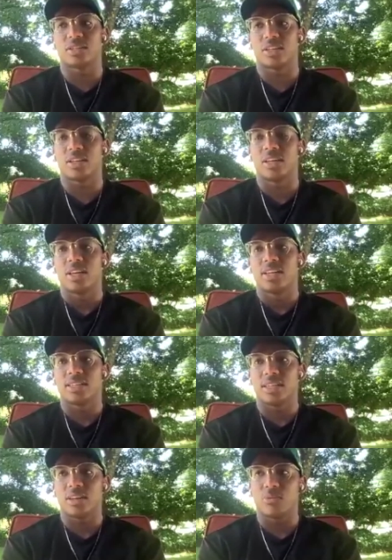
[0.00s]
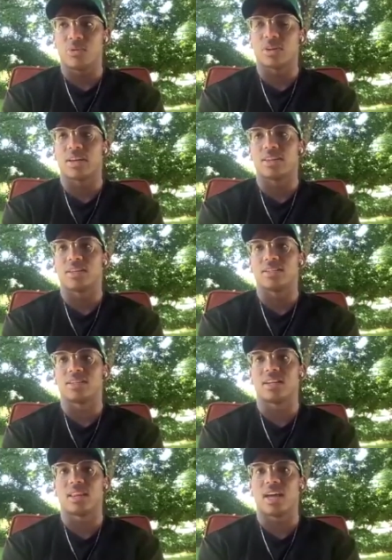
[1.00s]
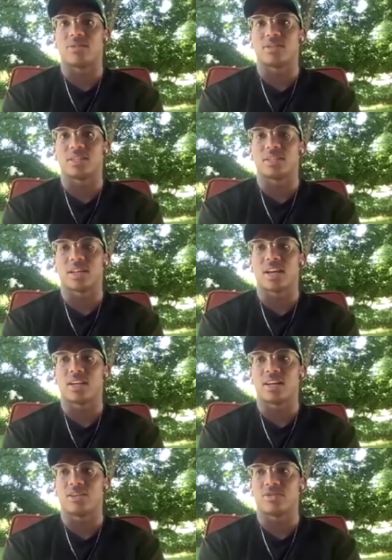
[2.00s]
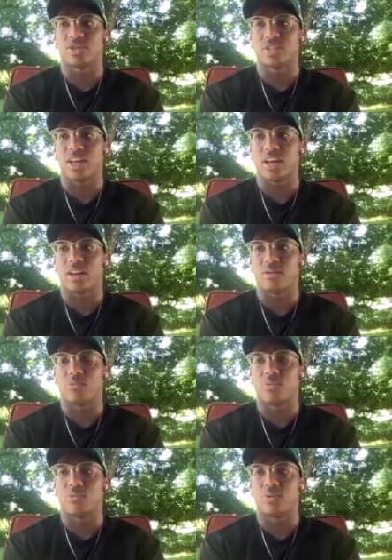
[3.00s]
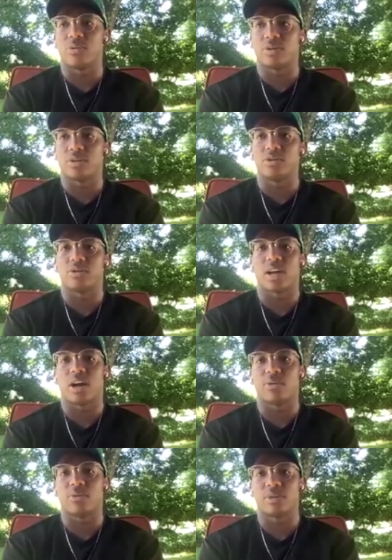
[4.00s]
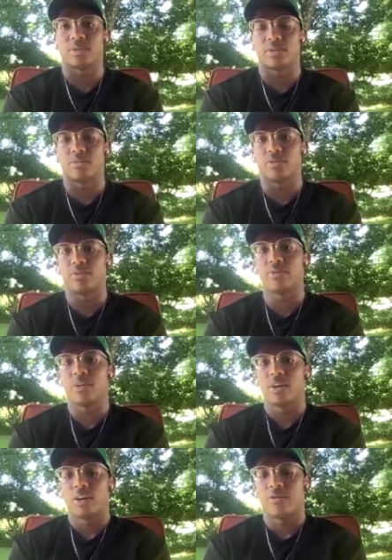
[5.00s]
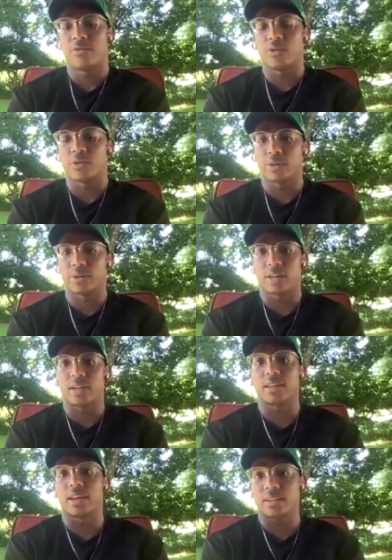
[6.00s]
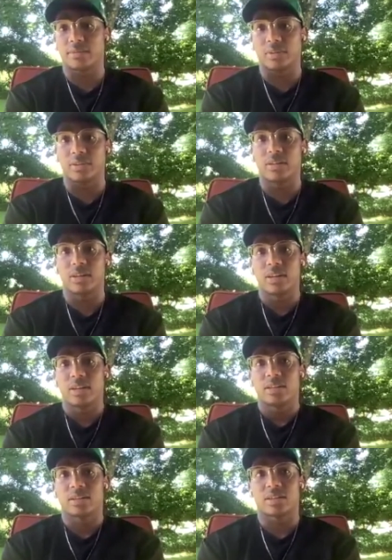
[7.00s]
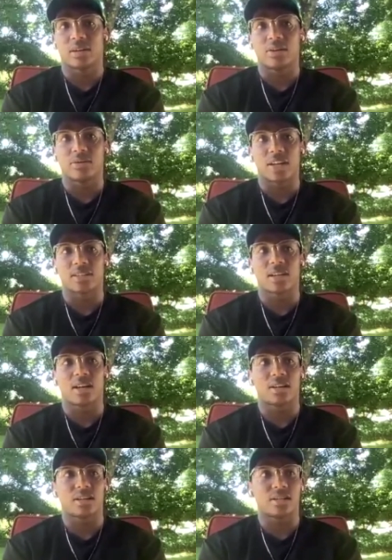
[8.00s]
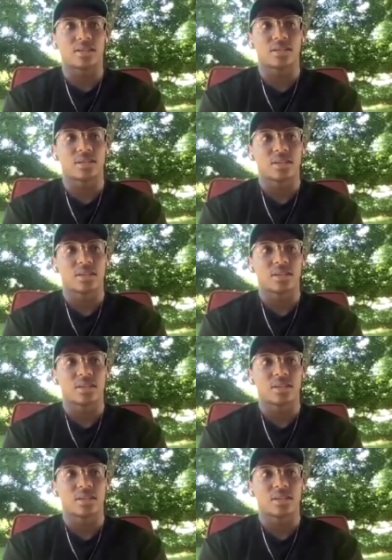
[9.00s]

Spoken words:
and seeing work like this, it allows us to kind of understand what we want to do and how we want to move forward collectively. So that's kind of